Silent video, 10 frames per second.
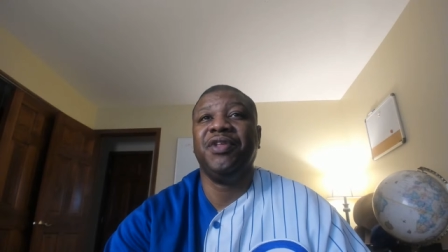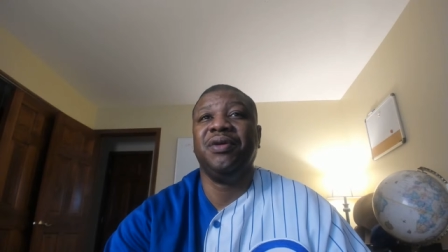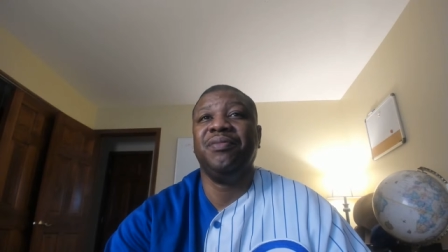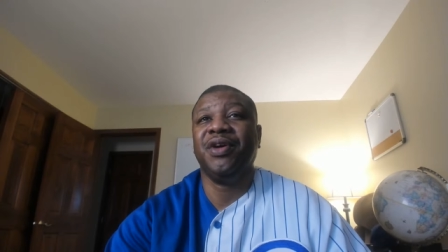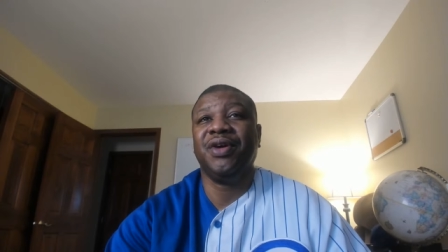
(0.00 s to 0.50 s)

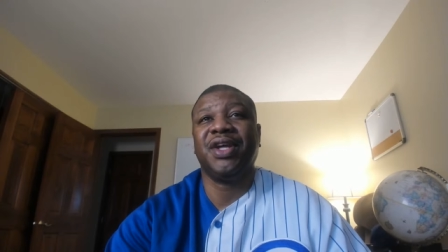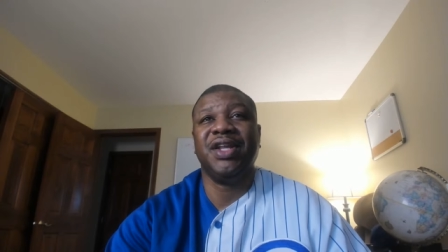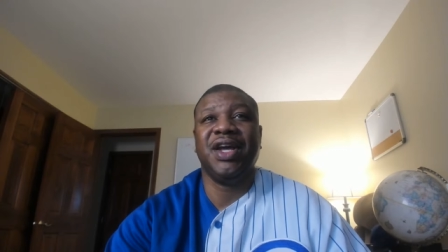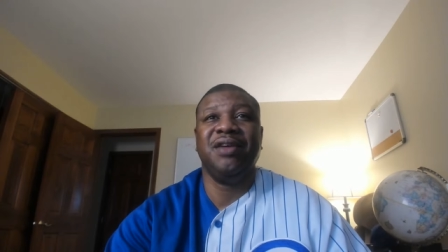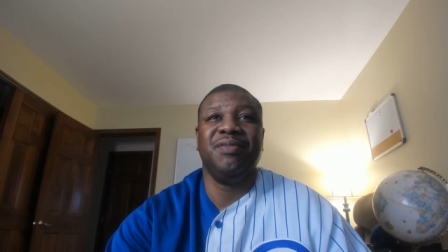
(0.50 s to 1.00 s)
the
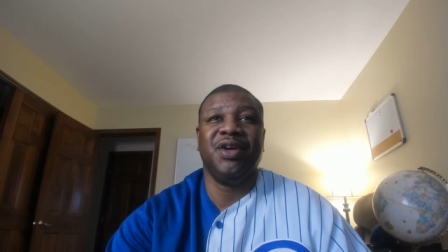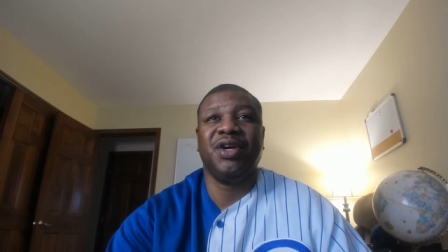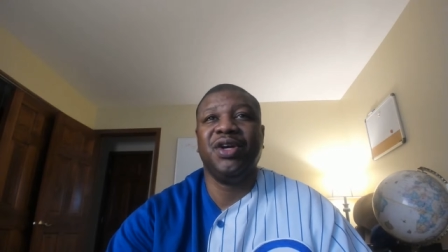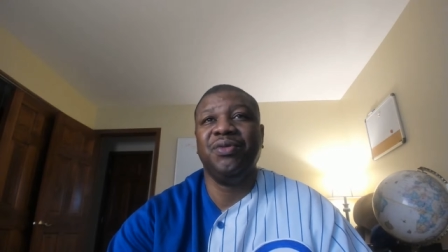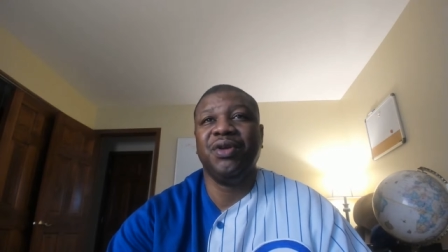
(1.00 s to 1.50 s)
American Nightmare
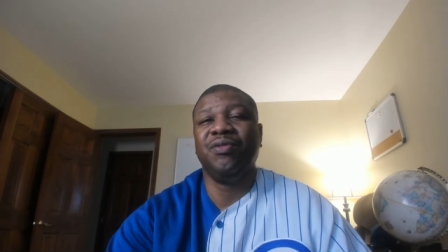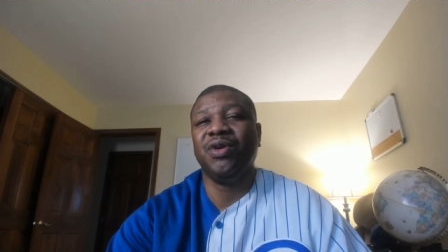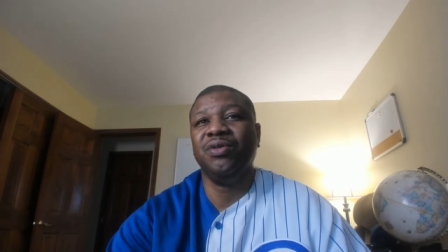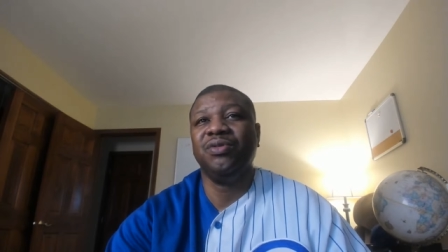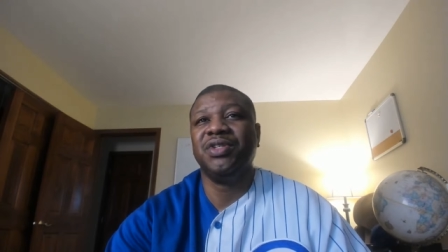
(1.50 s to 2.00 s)
Cody
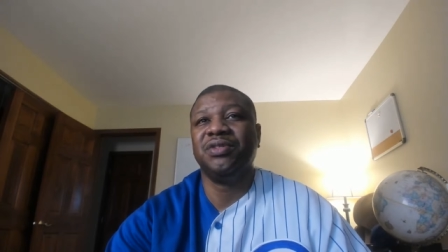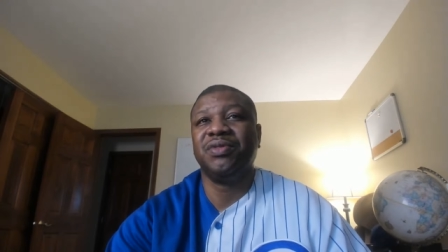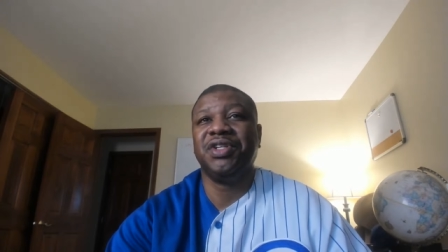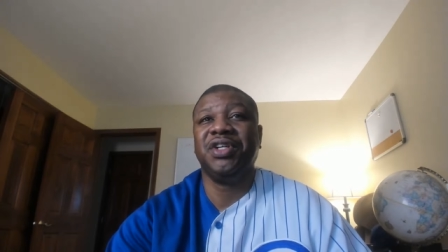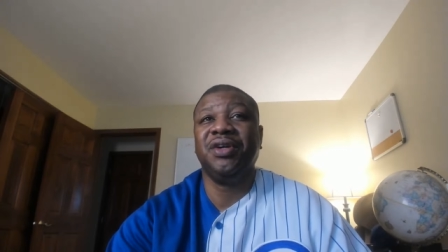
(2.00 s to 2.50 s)
Rhodes is
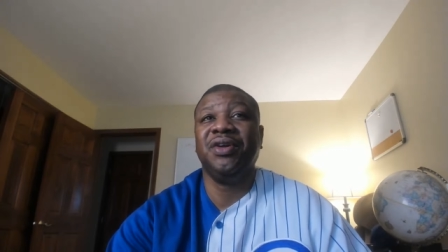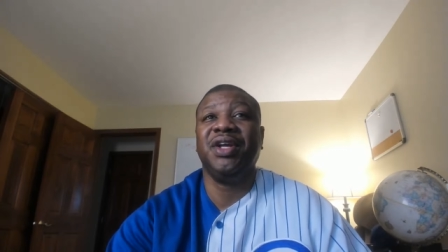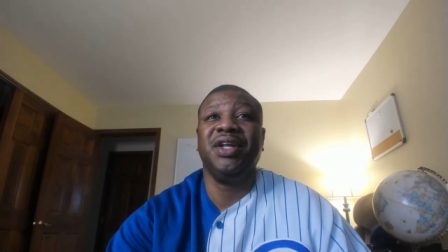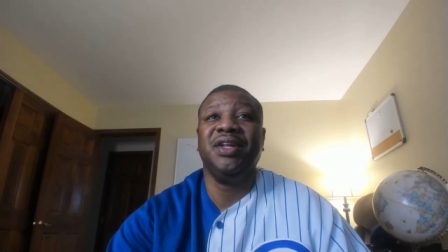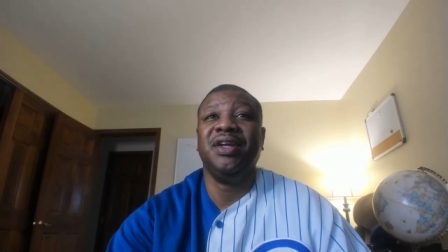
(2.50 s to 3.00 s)

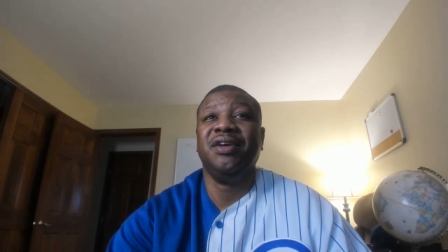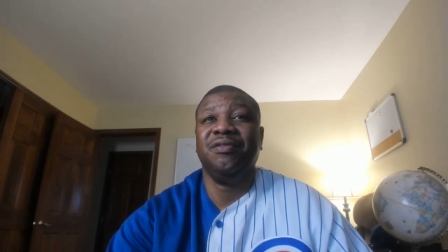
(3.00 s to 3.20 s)
returning